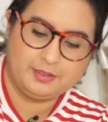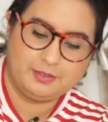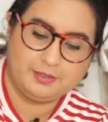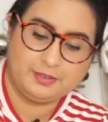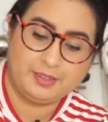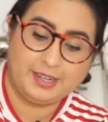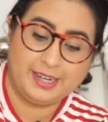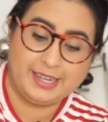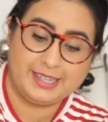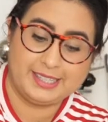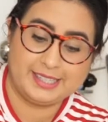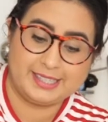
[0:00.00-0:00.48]

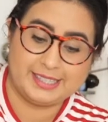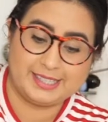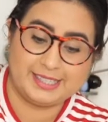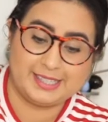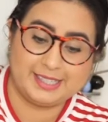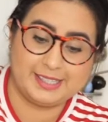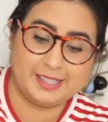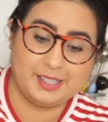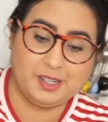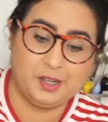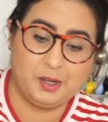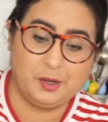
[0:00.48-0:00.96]
Right,
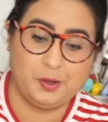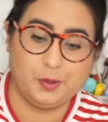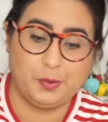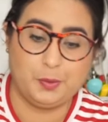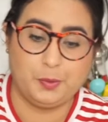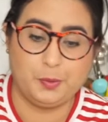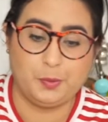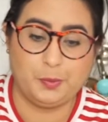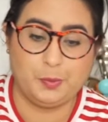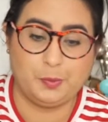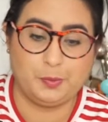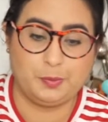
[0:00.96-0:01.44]

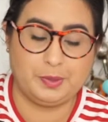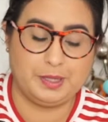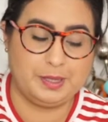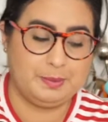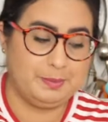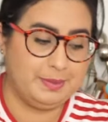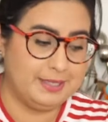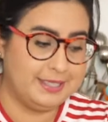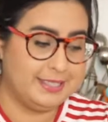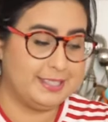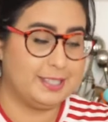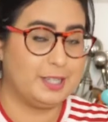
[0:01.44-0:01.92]
so
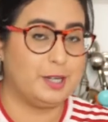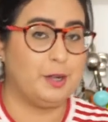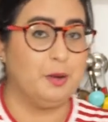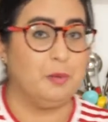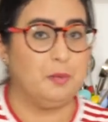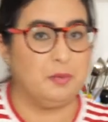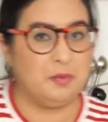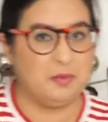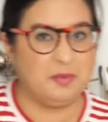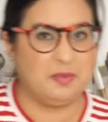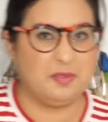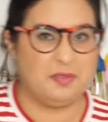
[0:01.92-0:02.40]
we beat it
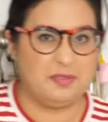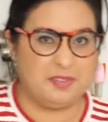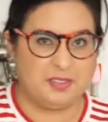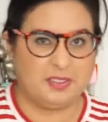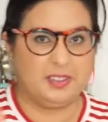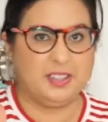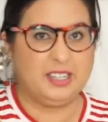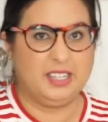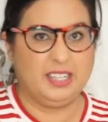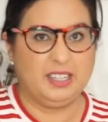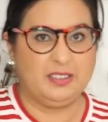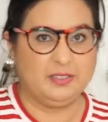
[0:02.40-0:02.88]
up
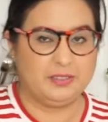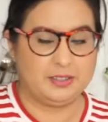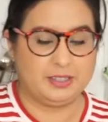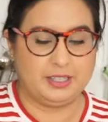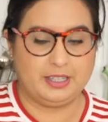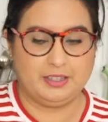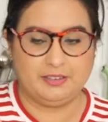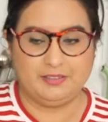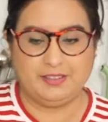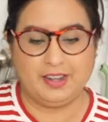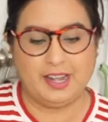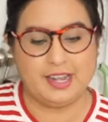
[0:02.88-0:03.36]

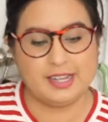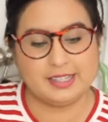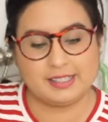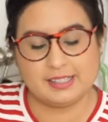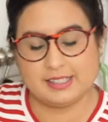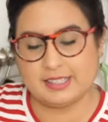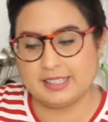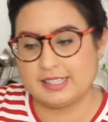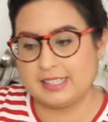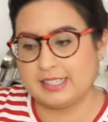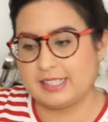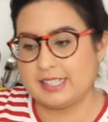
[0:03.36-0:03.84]
really
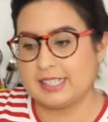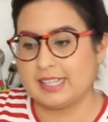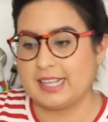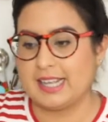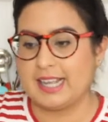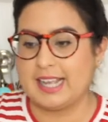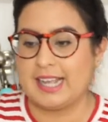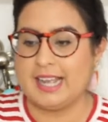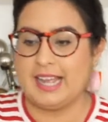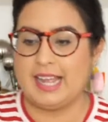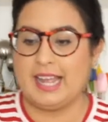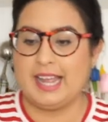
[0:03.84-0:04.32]
fast,
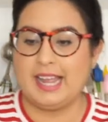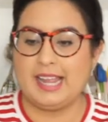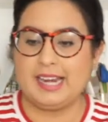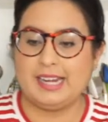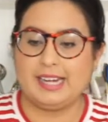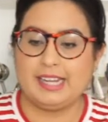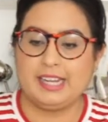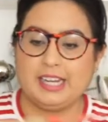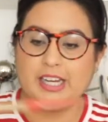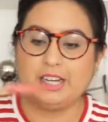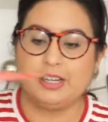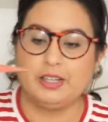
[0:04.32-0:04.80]

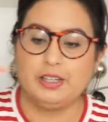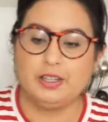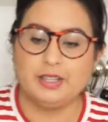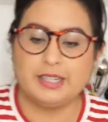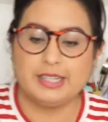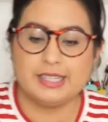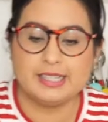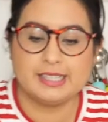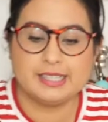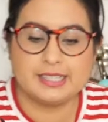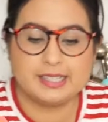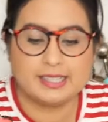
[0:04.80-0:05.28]
and here you
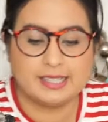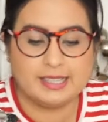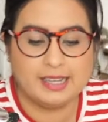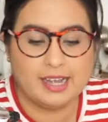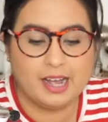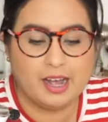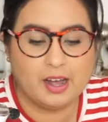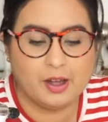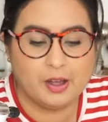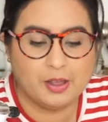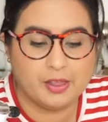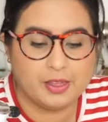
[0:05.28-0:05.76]
can see
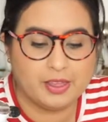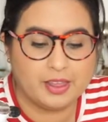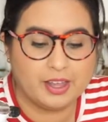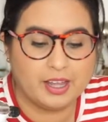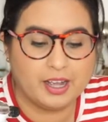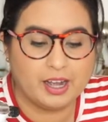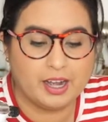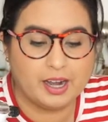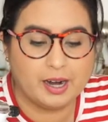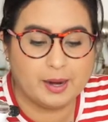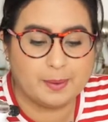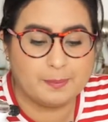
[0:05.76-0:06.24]
how
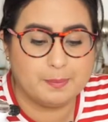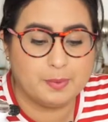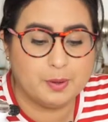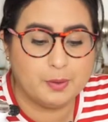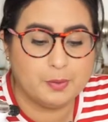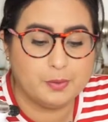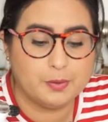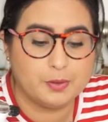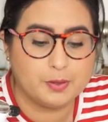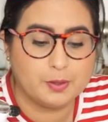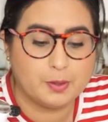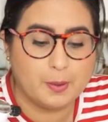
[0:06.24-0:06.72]
they are
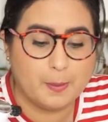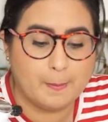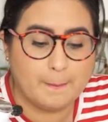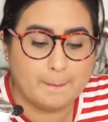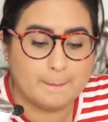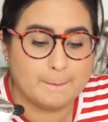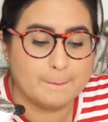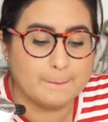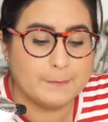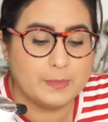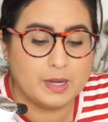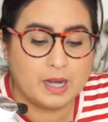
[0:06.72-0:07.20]
both
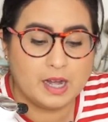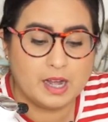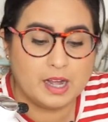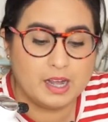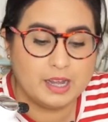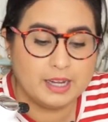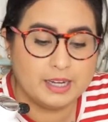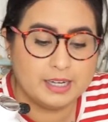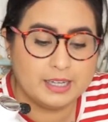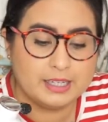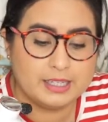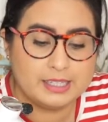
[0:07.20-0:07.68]

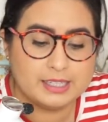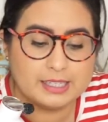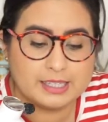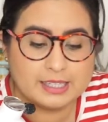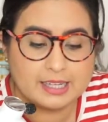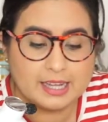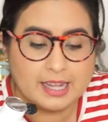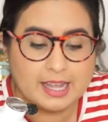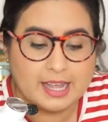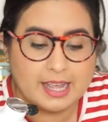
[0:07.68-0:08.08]
combined